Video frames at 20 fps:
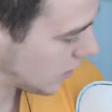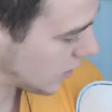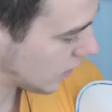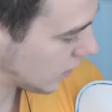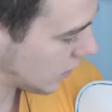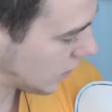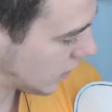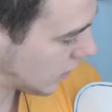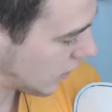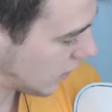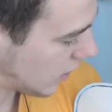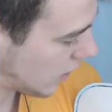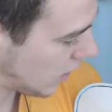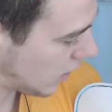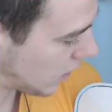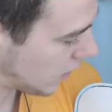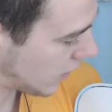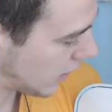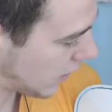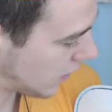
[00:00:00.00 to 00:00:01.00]
going all
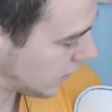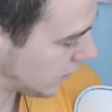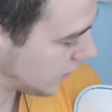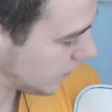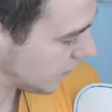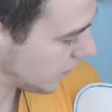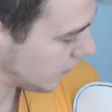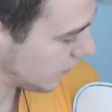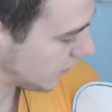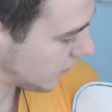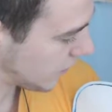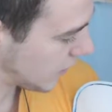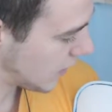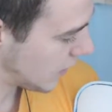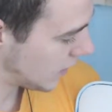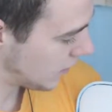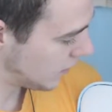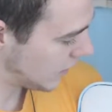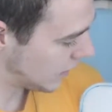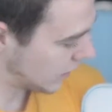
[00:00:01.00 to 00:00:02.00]
around them,
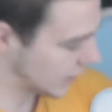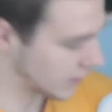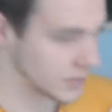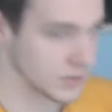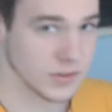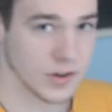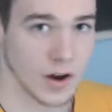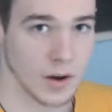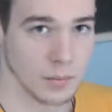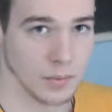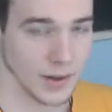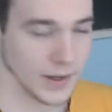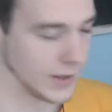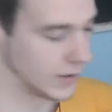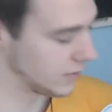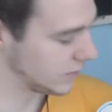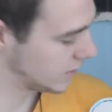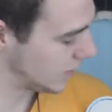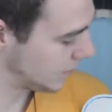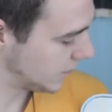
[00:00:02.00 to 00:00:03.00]
a bit like a saw blade
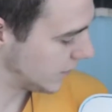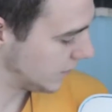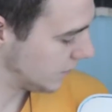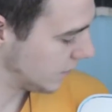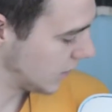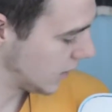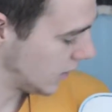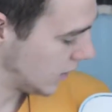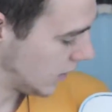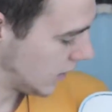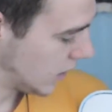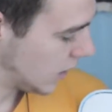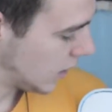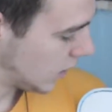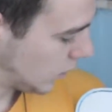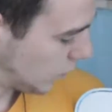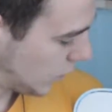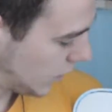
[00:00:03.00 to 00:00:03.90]
or something. And